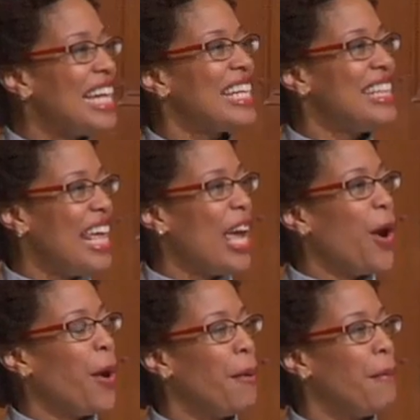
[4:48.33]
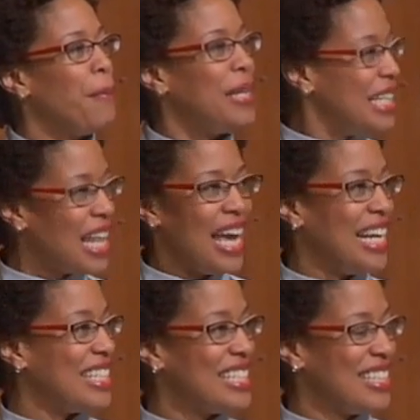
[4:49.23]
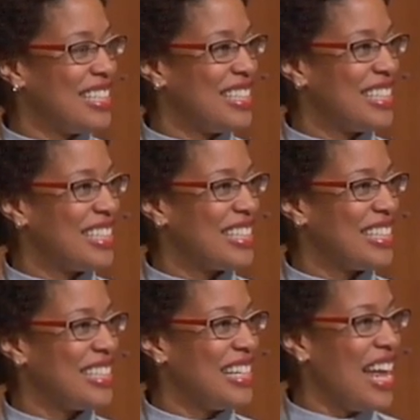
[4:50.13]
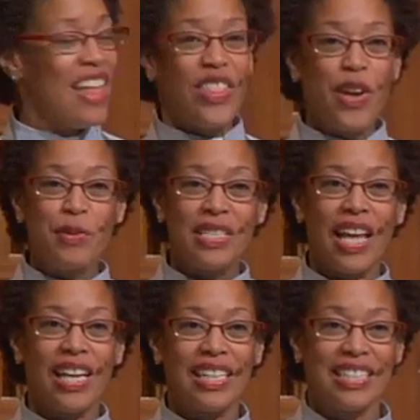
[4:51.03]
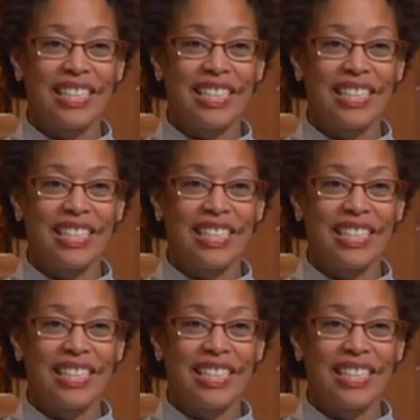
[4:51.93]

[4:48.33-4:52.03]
"Let there be light." And there was light.